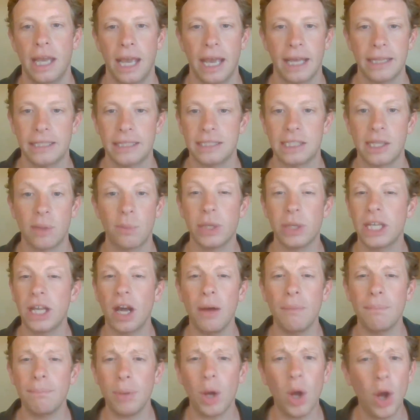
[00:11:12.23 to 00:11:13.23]
And they say, we
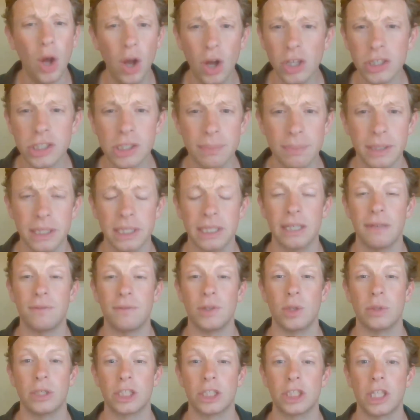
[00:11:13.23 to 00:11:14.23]
can't possibly give
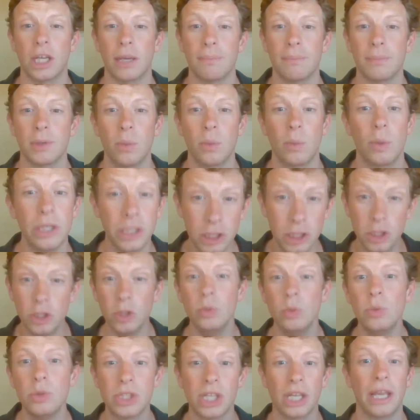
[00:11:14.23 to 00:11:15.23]
you a ship. We're
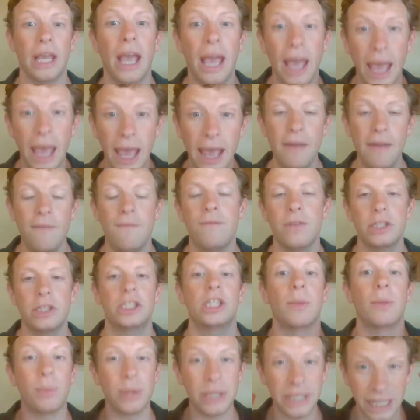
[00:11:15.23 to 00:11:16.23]
using every
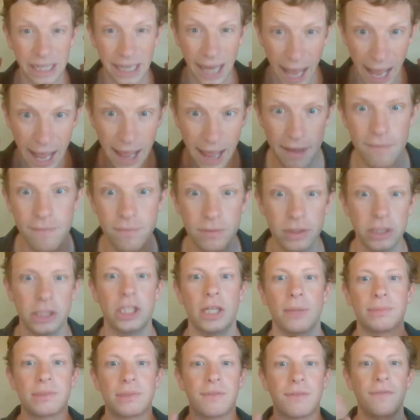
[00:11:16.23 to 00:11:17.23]
ship. We need every
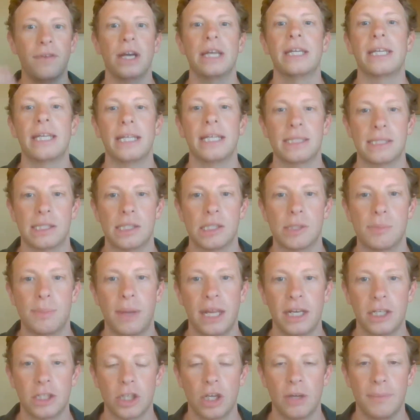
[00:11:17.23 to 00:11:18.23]
ship to fight against the
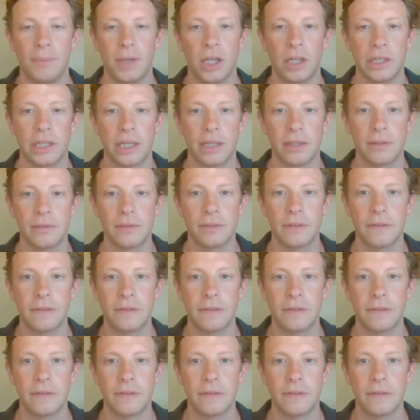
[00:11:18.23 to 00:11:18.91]
Spanish Armada.